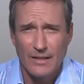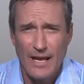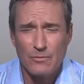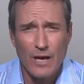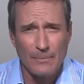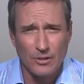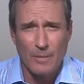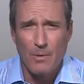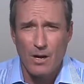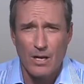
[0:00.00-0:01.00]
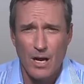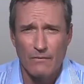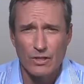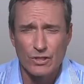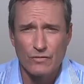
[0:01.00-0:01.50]
That wraps up our
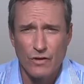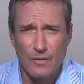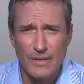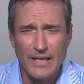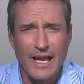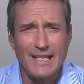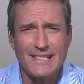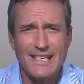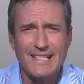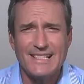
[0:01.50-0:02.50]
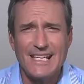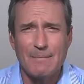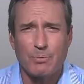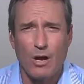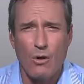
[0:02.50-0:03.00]
coverage from the
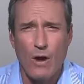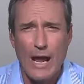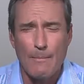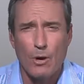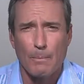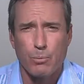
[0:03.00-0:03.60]
AT&T Pro-Am where